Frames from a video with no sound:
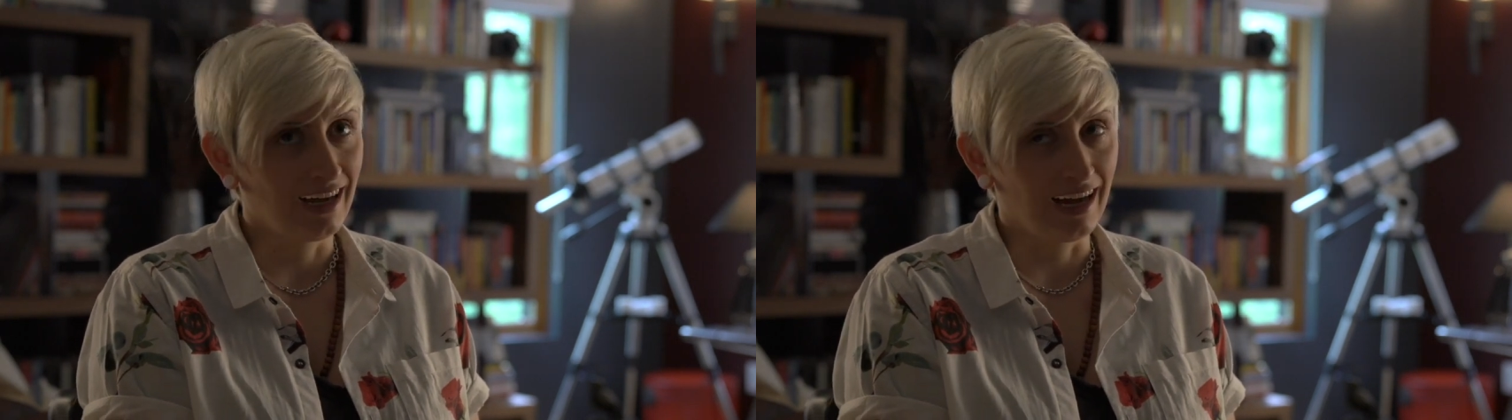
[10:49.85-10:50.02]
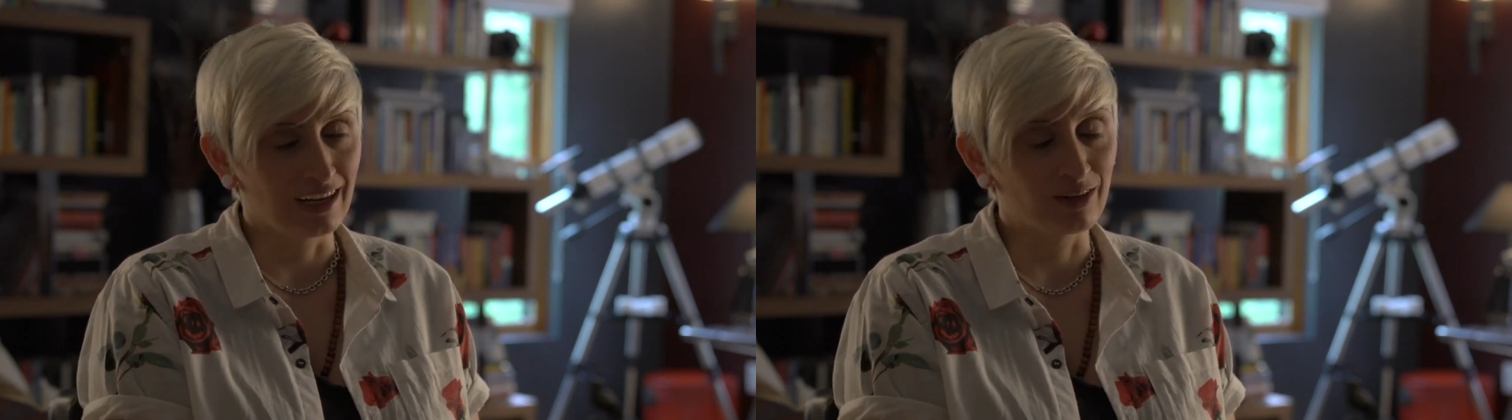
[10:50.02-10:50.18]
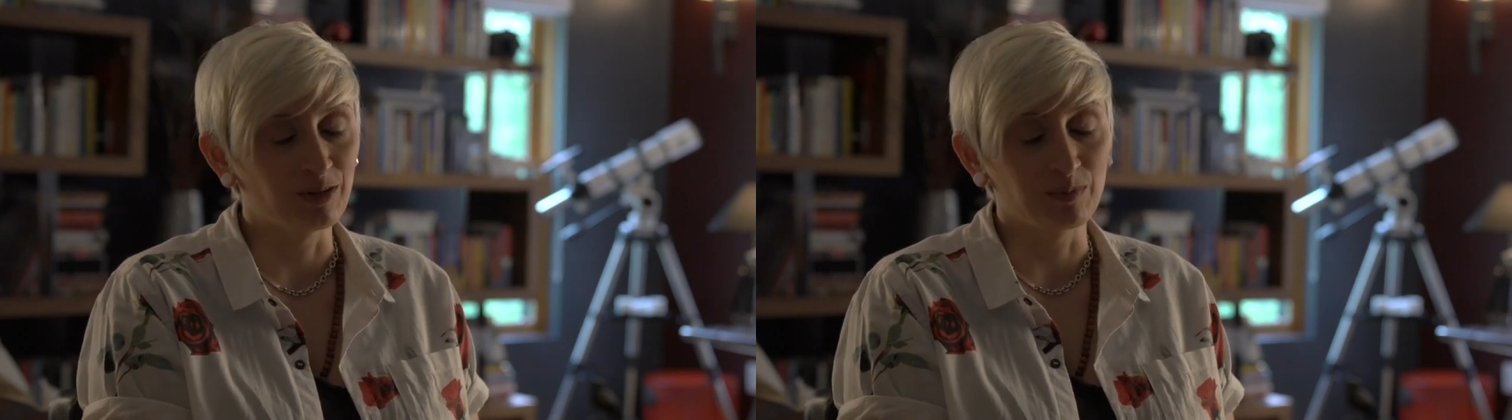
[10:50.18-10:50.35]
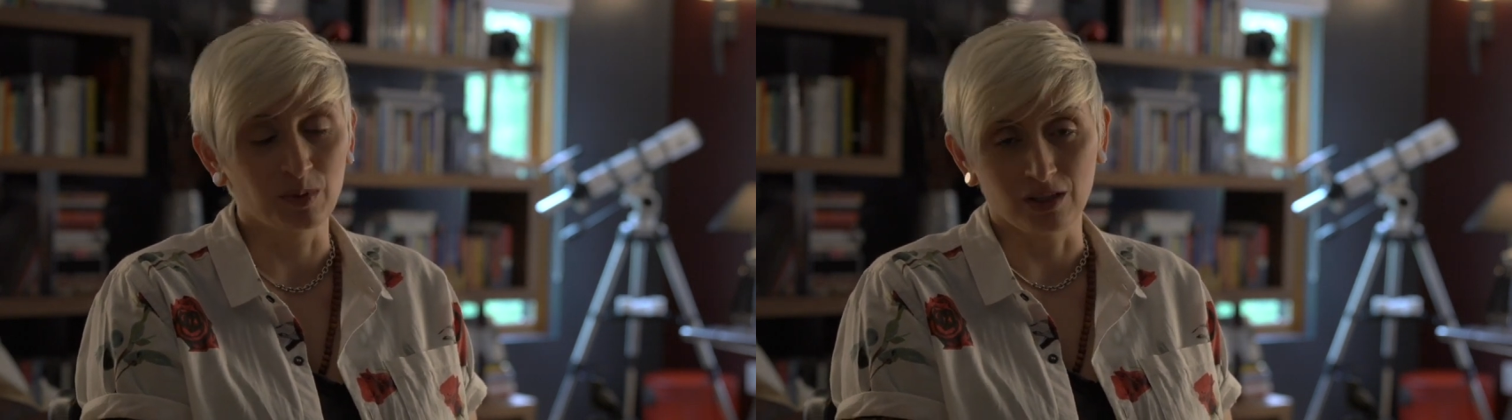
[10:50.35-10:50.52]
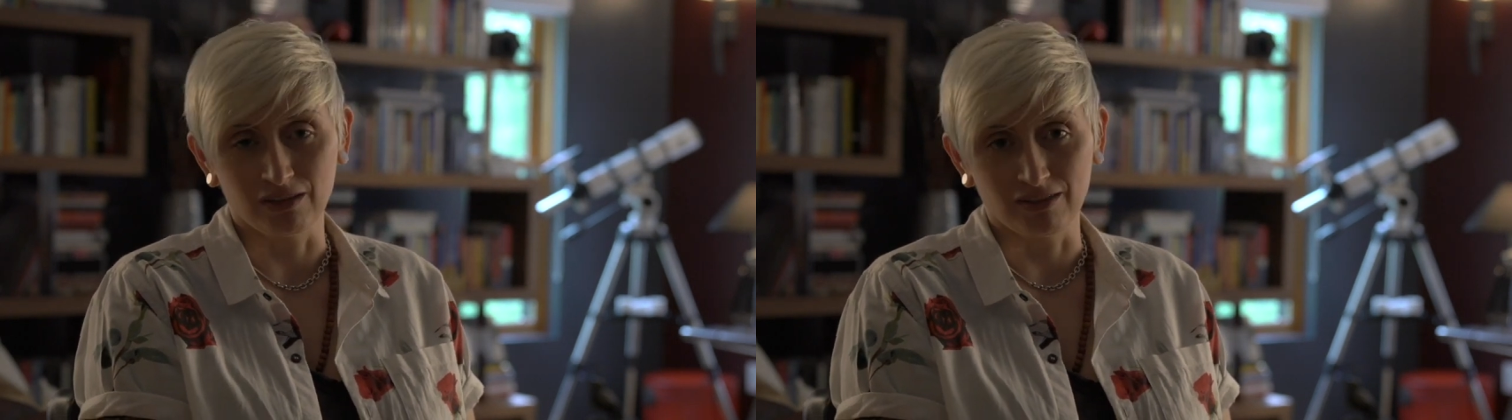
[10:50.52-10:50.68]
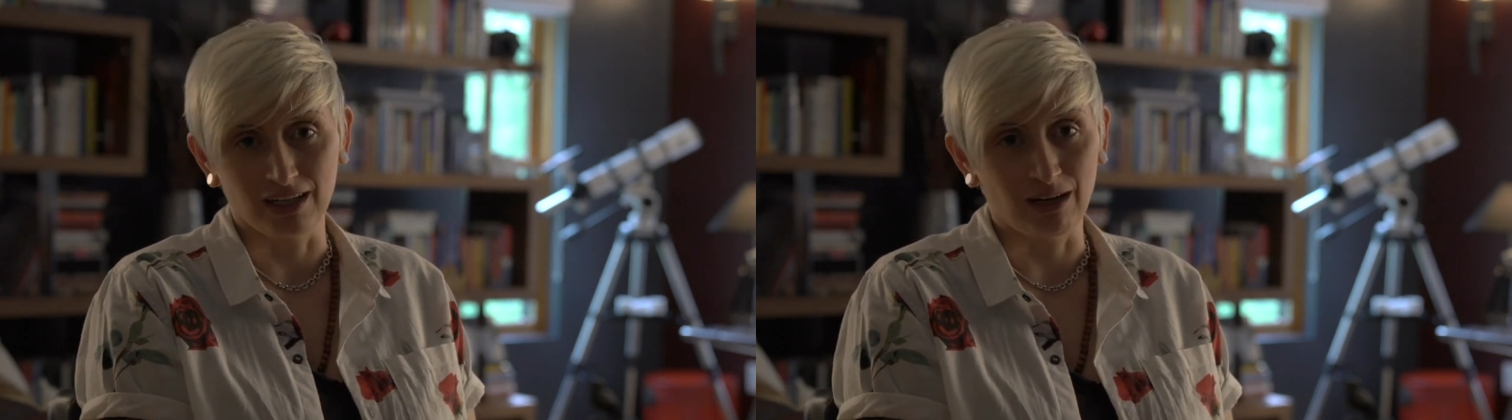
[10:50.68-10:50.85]
I couldn't
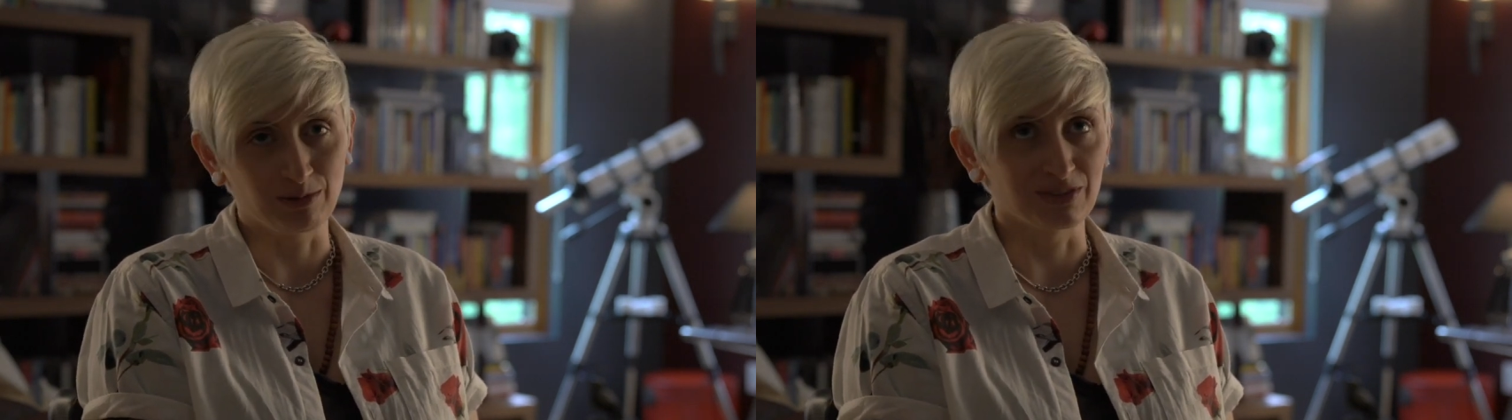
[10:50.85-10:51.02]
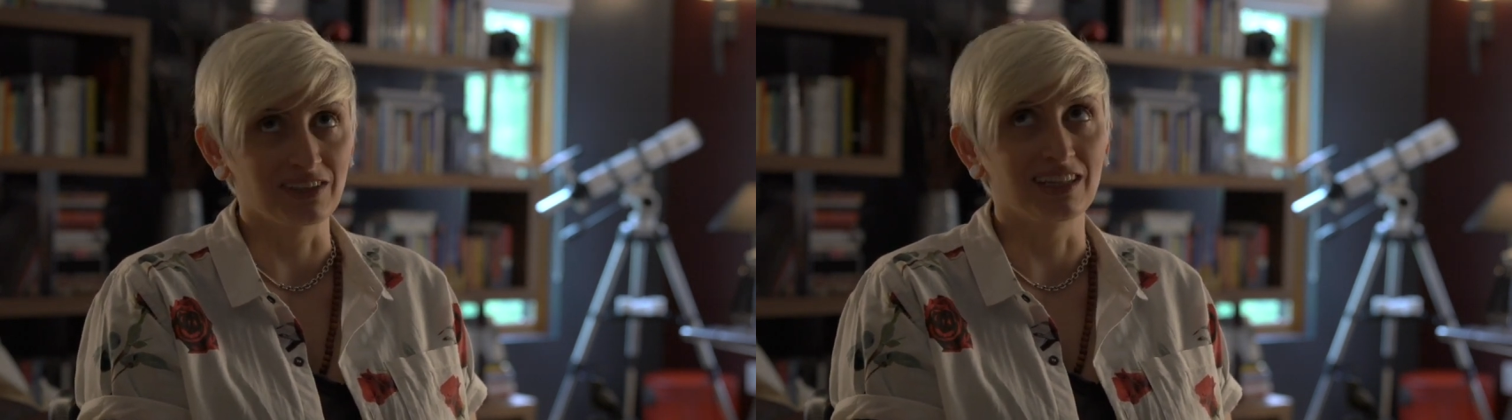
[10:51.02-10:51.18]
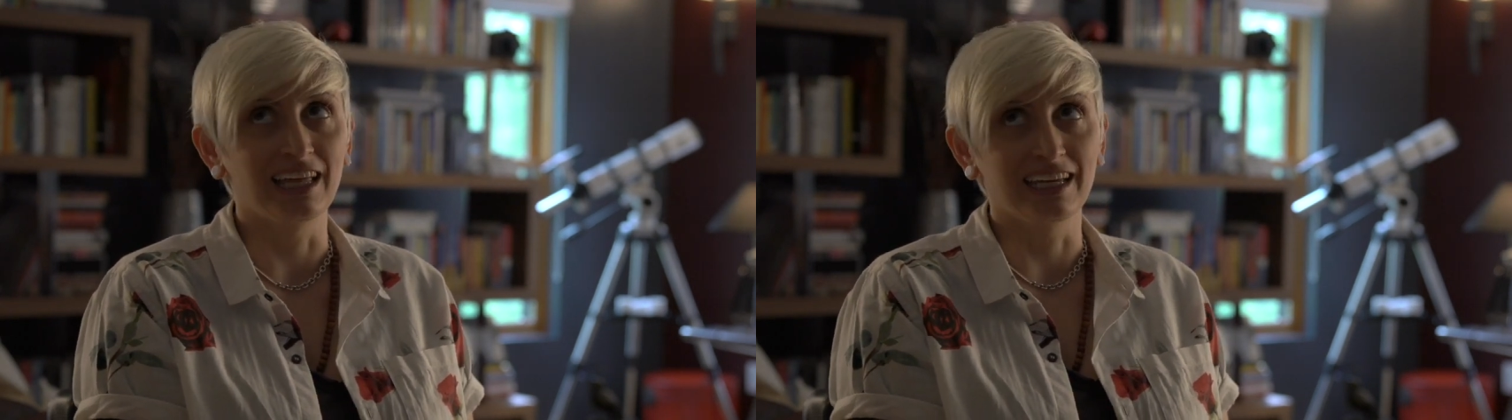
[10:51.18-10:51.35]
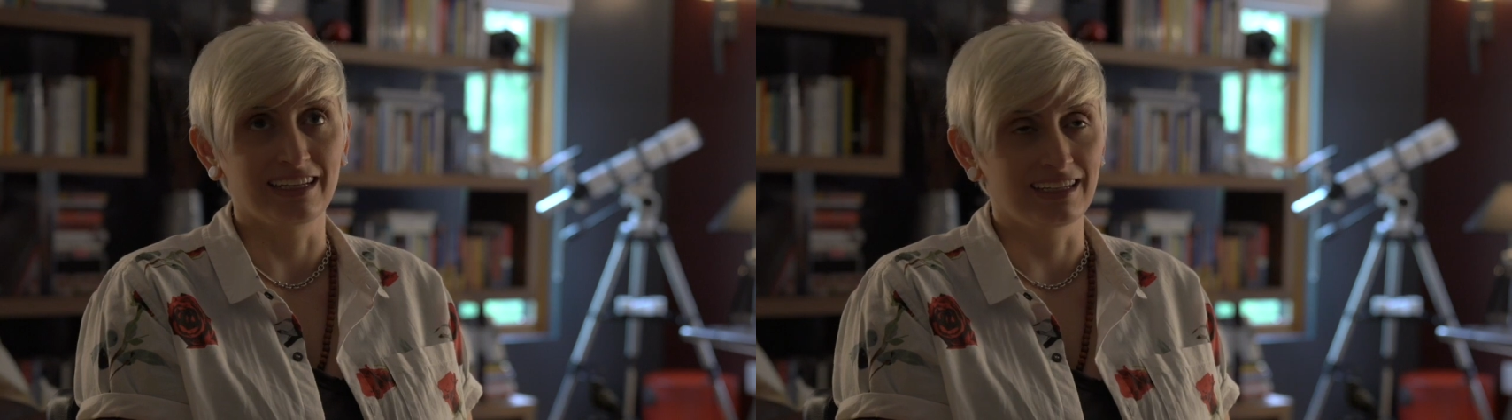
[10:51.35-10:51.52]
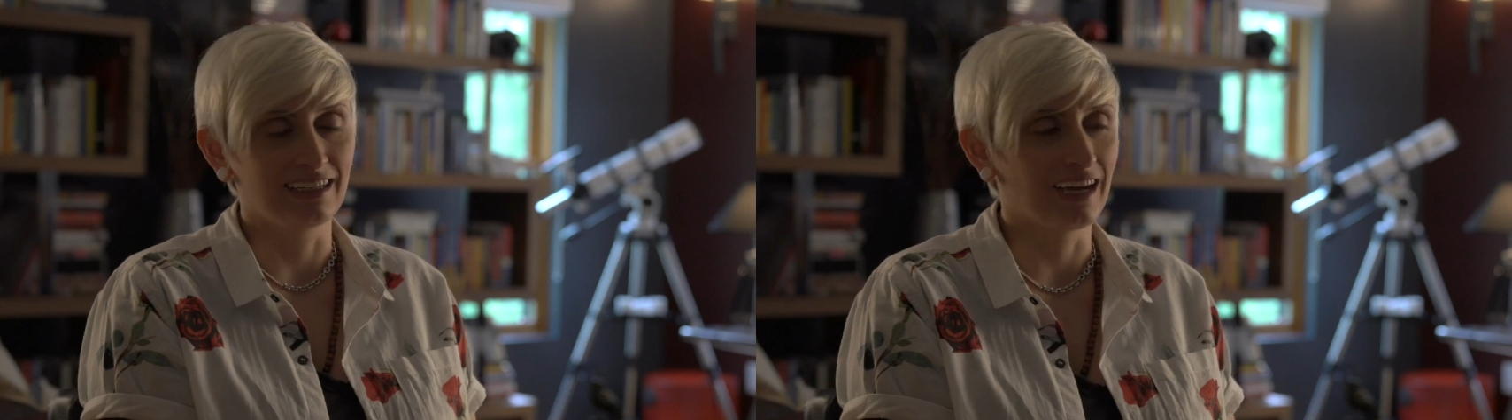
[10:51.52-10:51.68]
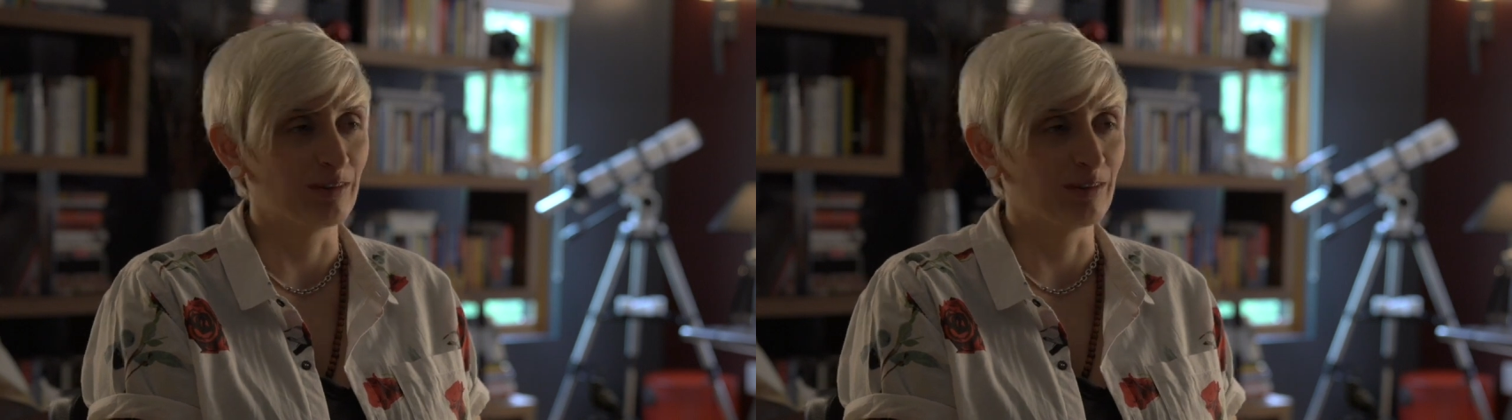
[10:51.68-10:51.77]
believe it. I was elated.